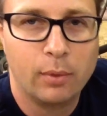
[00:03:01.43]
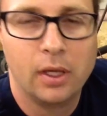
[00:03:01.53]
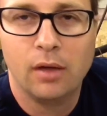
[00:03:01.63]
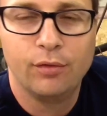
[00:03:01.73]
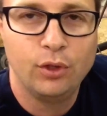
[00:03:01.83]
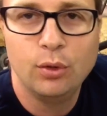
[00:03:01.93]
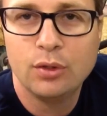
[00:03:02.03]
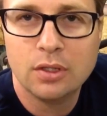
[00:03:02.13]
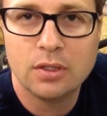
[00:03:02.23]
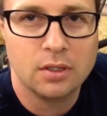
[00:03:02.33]
we got
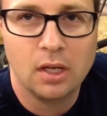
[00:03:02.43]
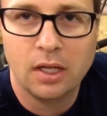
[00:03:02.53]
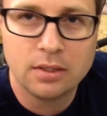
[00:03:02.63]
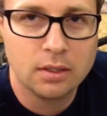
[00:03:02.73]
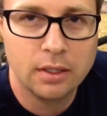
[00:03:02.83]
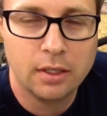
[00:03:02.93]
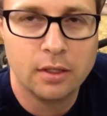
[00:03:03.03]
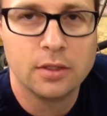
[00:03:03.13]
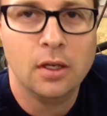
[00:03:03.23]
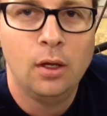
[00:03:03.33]
fuses and
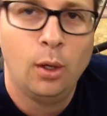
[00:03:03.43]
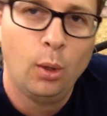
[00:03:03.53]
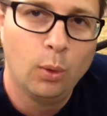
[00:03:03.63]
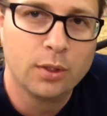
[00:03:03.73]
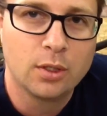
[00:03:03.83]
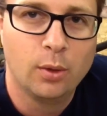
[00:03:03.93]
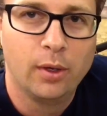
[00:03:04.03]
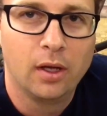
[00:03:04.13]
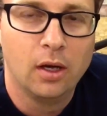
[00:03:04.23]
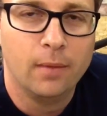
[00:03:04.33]
isolators. What's
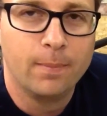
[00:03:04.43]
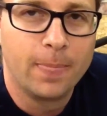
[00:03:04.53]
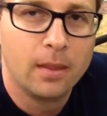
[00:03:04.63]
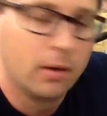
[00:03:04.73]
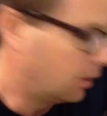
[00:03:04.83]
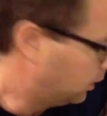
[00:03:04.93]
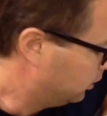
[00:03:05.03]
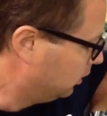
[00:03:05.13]
going on? All right.